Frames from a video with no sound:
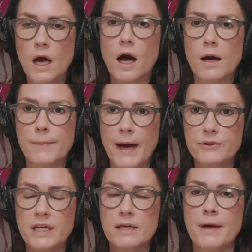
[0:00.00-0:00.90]
about
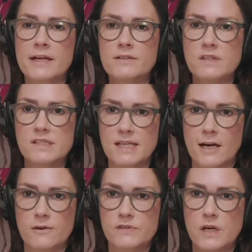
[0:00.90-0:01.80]
the impact of these
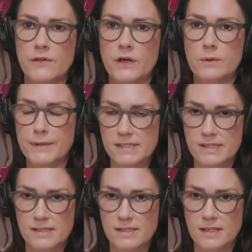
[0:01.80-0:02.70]
tariffs on their
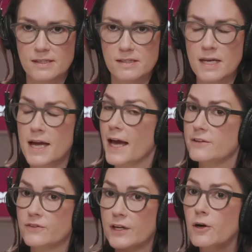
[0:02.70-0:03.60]
businesses,
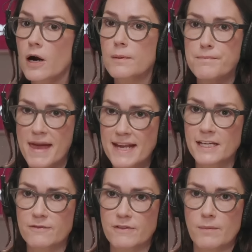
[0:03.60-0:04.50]
and there are many
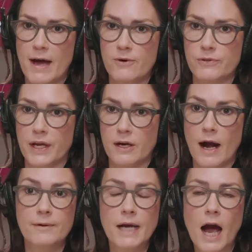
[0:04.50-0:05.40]
of them out there.
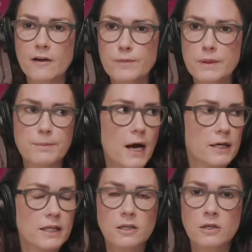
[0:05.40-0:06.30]
I mean, I've been
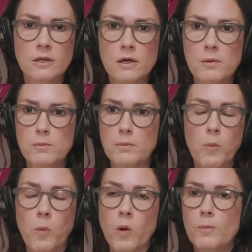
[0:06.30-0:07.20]
buying
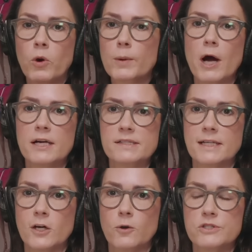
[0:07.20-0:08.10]
more products than
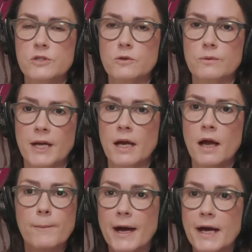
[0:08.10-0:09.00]
I know what to do with.
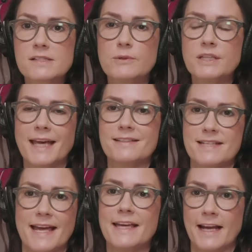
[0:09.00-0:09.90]
My husband can't
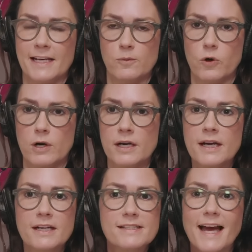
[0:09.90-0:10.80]
take it anymore.
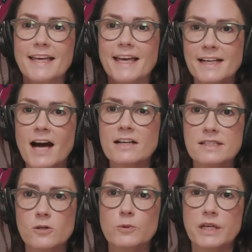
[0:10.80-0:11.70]
He said, I cannot
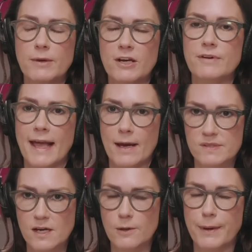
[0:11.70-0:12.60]
deal with the amount of
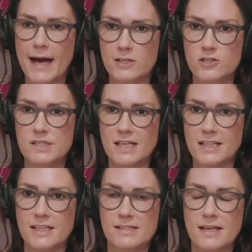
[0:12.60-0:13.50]
Amazon packages in
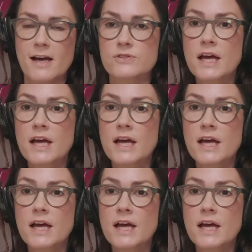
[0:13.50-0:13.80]
this house.